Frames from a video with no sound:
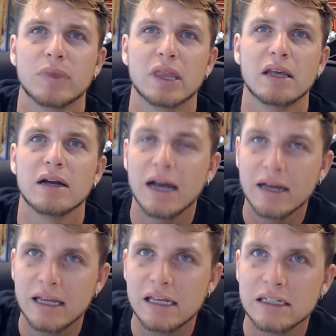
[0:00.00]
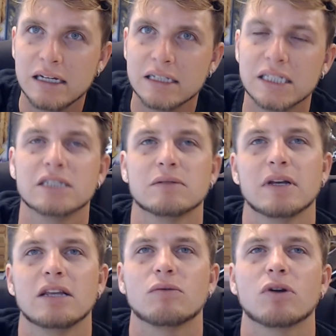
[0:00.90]
God, how easy this is, man.
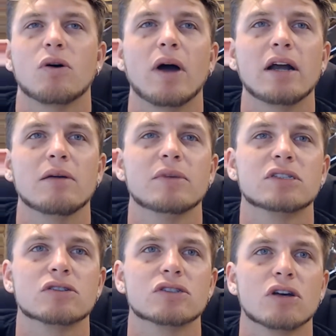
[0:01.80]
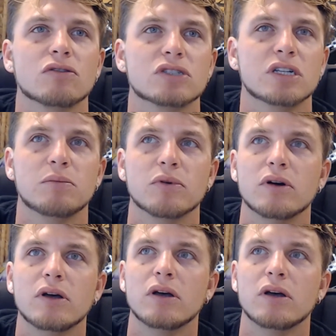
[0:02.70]
The requirements are so simple.